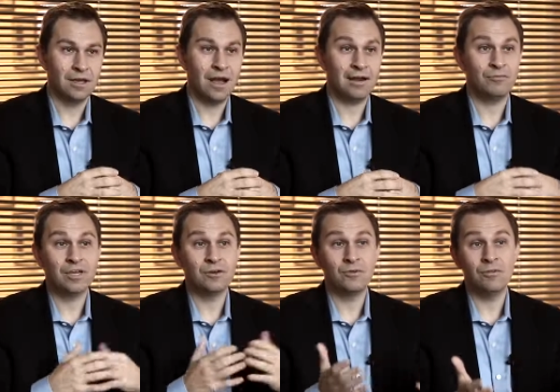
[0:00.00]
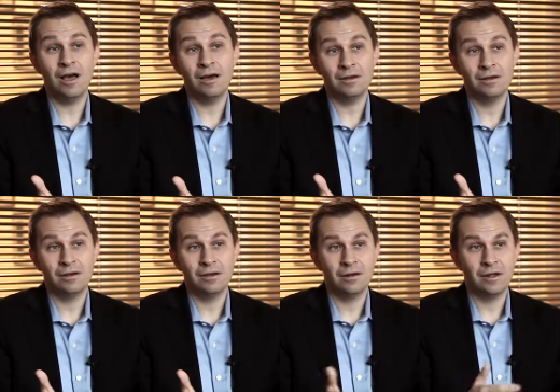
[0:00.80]
And if we can do that,
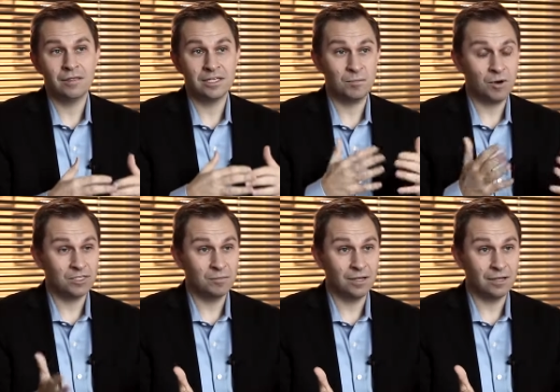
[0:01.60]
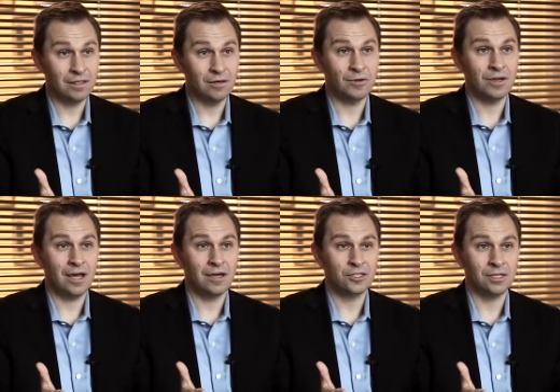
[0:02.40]
there's a possibility that we could
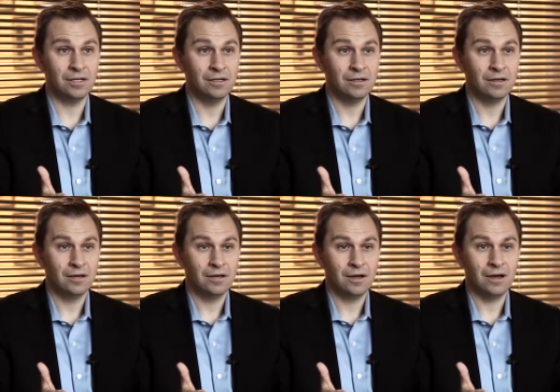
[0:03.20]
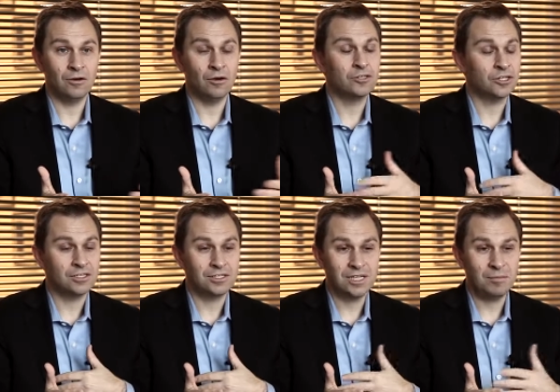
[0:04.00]
actually uh, not
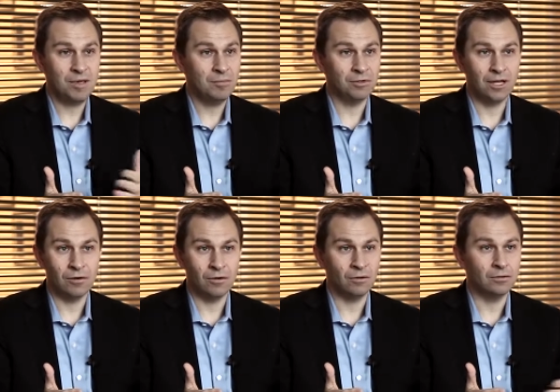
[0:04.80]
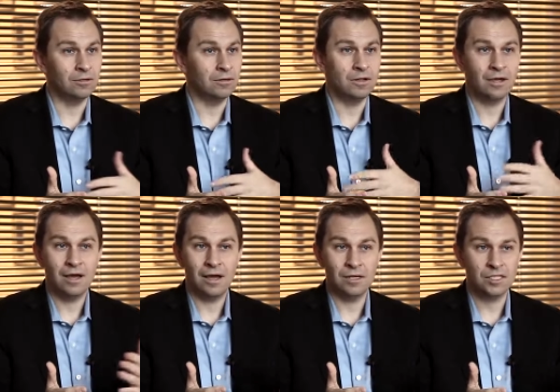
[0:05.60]
just see people get old and,
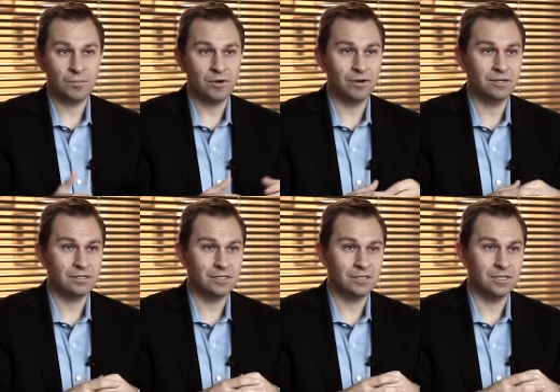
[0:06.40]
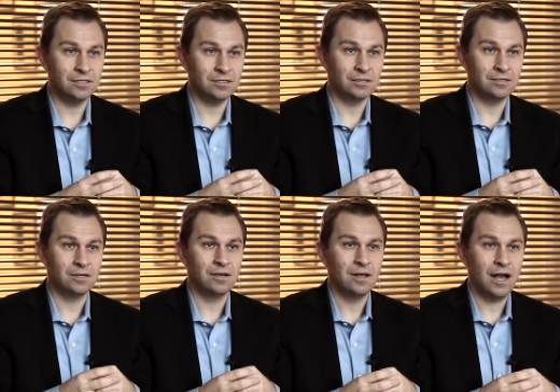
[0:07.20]
and experience diseases
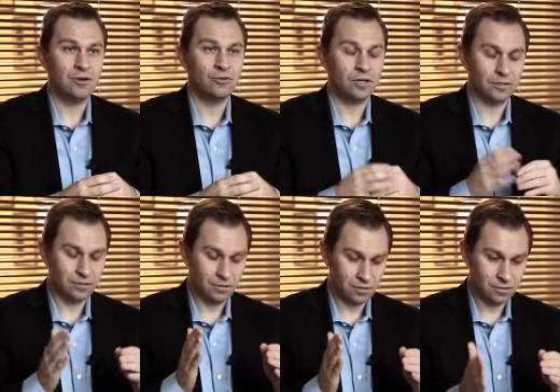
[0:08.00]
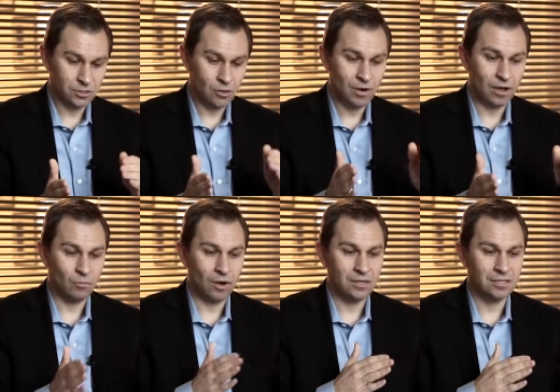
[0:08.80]
and slow down
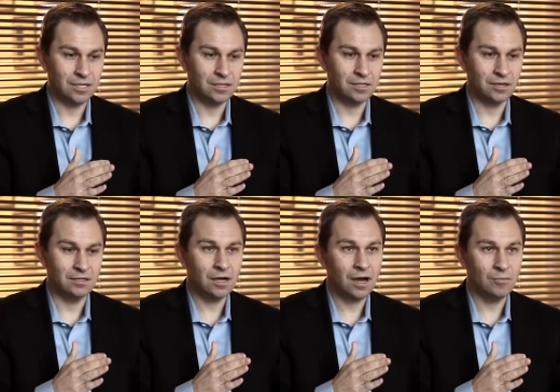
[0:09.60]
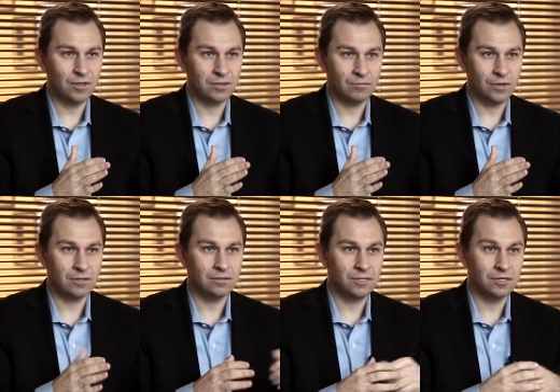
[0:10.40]
one disease at a time with,
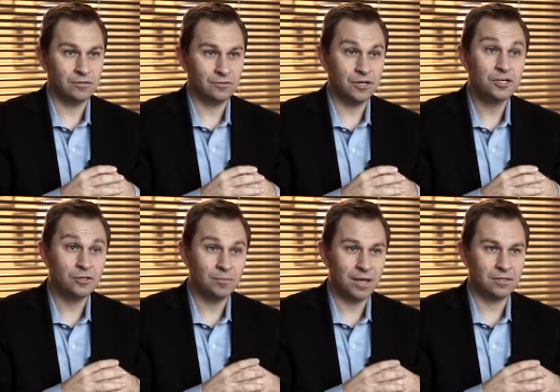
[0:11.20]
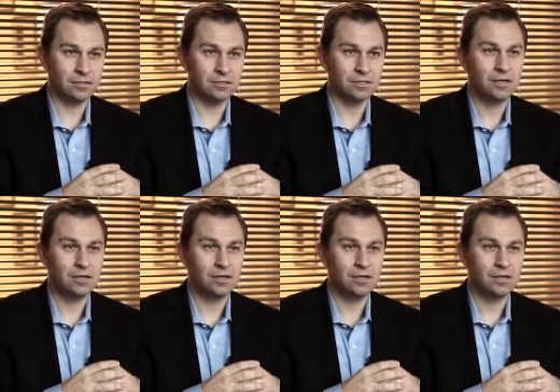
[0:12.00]
with t traditional medicines.